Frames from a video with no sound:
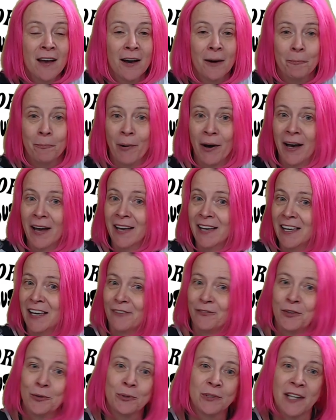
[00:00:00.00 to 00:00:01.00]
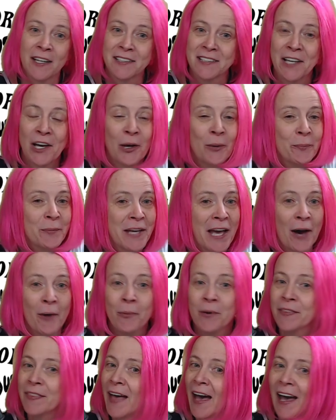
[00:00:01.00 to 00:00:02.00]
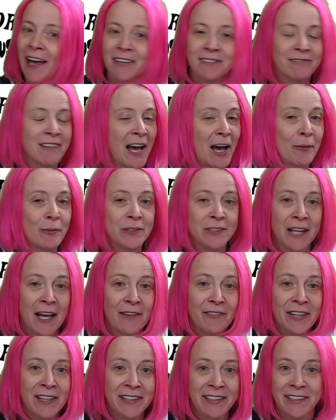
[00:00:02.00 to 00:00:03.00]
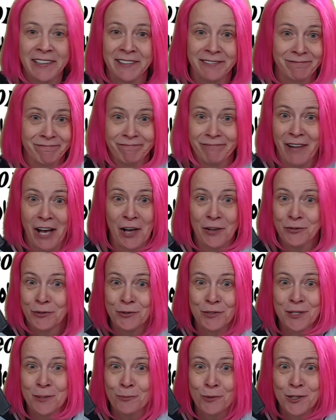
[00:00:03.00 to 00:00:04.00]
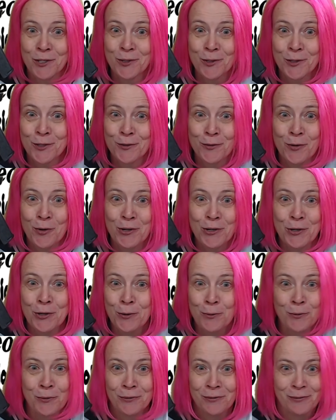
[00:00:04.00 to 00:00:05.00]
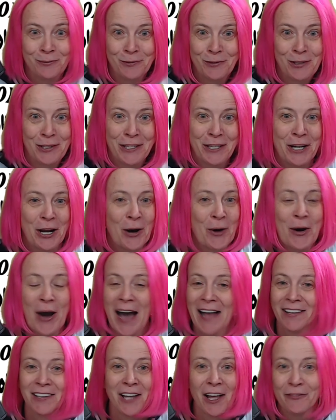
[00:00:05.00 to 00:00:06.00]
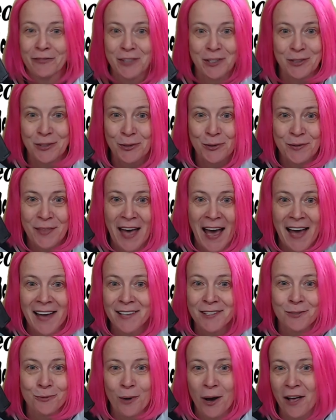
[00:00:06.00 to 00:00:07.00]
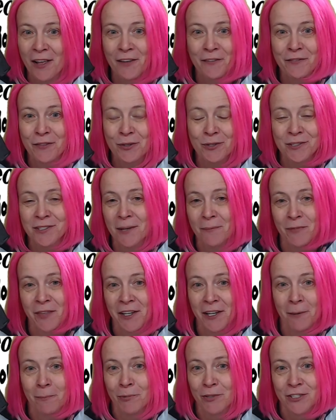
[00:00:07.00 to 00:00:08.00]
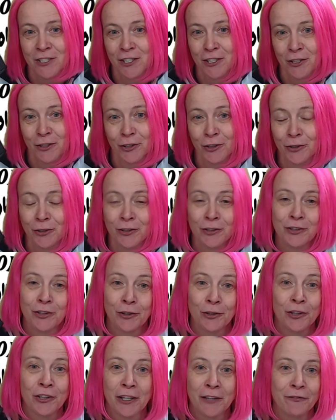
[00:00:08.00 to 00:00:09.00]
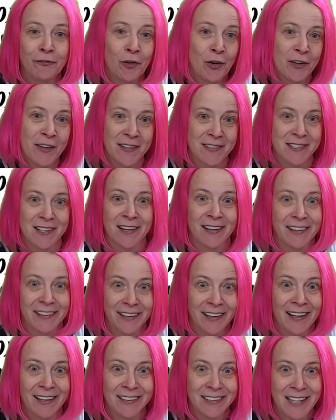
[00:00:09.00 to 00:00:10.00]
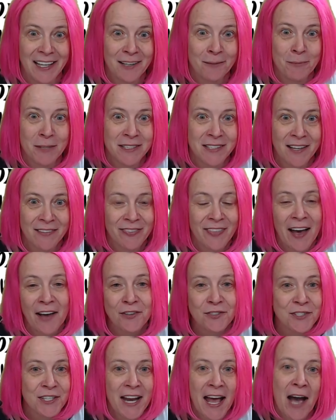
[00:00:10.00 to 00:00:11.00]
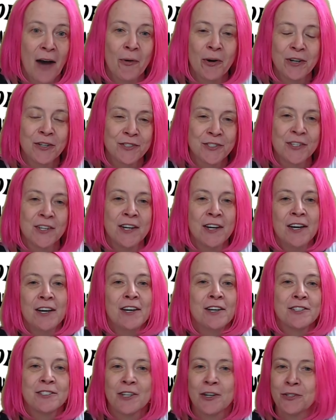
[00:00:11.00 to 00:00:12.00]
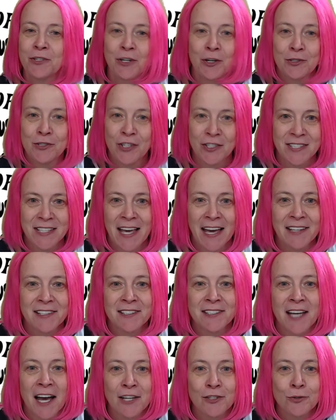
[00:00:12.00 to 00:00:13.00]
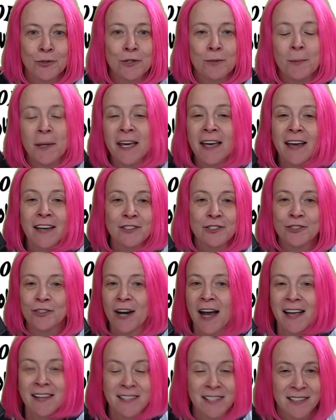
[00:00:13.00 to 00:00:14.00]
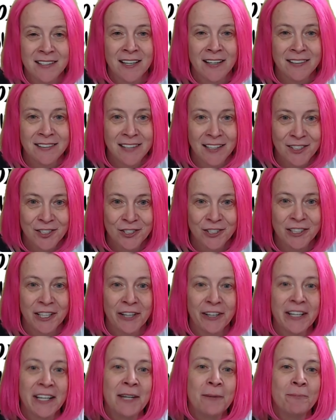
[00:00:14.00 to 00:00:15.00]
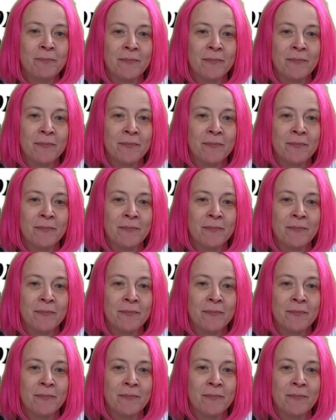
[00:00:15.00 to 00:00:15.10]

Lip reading: But if you would like to help me out with that, I would love it, and I'll do some research for you. You know, I love to do that as well. If there's something in particular you're looking for, that's not going to like take me 10,000 hours. So, just get in touch with me at Jurassic Dictionary